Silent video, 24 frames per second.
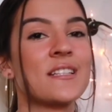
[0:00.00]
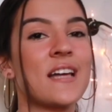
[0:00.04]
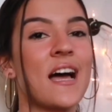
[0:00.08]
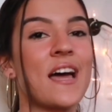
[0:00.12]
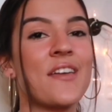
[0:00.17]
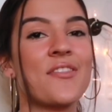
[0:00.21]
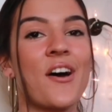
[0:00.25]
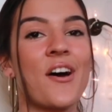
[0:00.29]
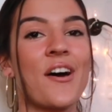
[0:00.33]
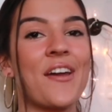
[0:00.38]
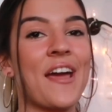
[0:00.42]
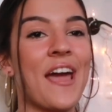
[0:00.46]
I
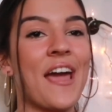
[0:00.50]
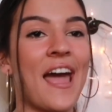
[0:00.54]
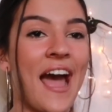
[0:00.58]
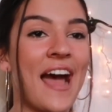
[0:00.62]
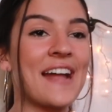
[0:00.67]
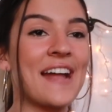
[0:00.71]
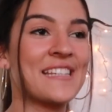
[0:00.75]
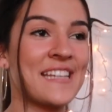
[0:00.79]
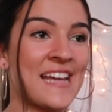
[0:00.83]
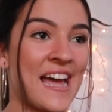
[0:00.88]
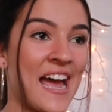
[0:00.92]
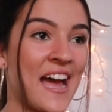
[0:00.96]
thought I
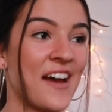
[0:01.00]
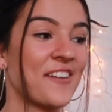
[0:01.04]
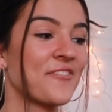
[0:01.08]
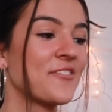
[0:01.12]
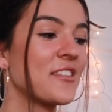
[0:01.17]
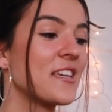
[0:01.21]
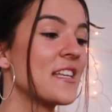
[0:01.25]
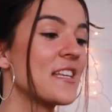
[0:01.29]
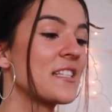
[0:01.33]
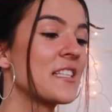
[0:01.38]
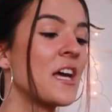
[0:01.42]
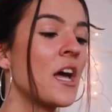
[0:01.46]
had to have
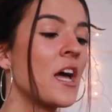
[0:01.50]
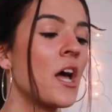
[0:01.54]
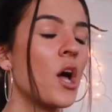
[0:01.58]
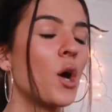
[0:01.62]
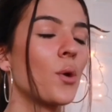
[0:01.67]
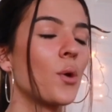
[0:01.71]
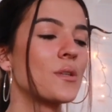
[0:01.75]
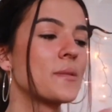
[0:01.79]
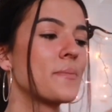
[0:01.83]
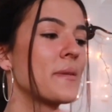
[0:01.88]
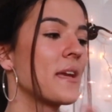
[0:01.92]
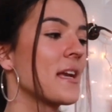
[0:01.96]
these
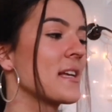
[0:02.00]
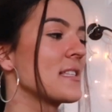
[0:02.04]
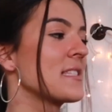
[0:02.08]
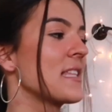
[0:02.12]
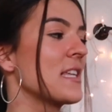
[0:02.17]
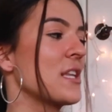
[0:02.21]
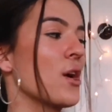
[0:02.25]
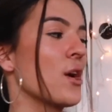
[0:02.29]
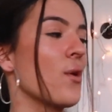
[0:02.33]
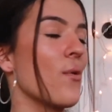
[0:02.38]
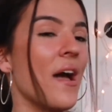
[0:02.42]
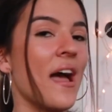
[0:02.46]
was because
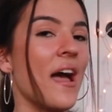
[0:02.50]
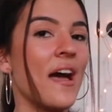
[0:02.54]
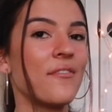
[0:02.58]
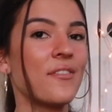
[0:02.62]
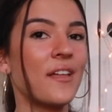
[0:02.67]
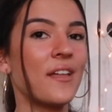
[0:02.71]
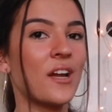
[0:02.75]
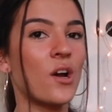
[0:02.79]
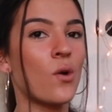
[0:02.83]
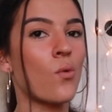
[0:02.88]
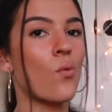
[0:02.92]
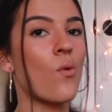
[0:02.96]
they don't have
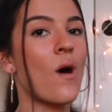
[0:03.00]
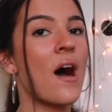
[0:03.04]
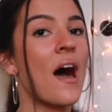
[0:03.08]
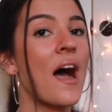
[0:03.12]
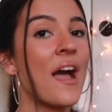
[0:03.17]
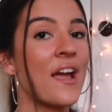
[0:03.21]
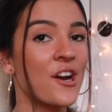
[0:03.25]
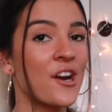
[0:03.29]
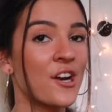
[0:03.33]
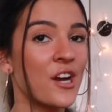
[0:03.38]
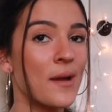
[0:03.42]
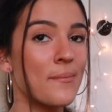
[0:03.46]
like a
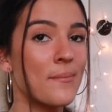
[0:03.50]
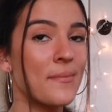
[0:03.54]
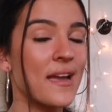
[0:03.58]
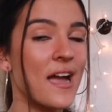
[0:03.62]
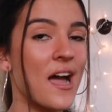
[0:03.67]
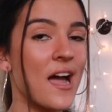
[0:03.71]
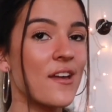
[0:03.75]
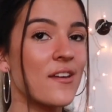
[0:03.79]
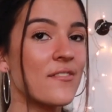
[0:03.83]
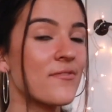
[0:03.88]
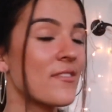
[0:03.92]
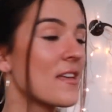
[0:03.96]
wire coming
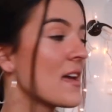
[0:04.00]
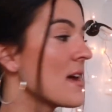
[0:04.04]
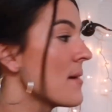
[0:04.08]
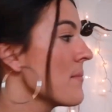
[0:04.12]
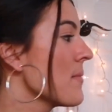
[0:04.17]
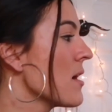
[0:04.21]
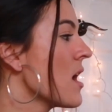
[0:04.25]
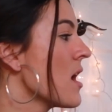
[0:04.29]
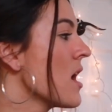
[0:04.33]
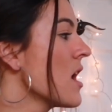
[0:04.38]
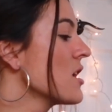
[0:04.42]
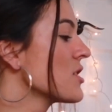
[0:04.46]
out of them.
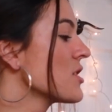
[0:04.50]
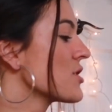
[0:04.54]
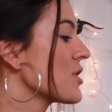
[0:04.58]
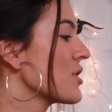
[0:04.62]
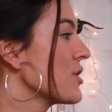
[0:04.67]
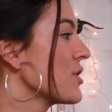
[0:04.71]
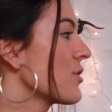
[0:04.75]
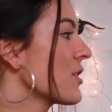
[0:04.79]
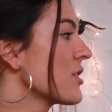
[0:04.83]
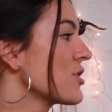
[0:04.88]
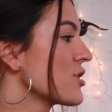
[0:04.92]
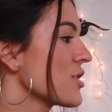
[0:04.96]
So
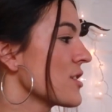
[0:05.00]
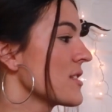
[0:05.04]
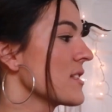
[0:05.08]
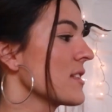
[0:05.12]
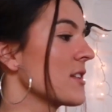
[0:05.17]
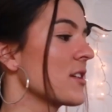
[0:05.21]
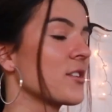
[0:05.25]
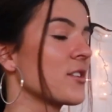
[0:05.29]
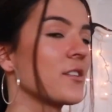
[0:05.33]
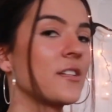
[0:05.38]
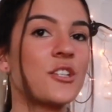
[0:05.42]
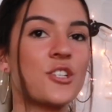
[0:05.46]
you can just
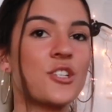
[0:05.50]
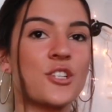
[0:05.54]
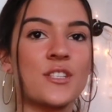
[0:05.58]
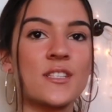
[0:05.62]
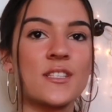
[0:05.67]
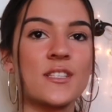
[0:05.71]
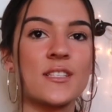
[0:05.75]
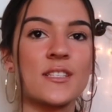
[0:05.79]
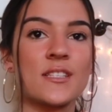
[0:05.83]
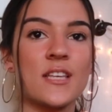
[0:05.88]
literally just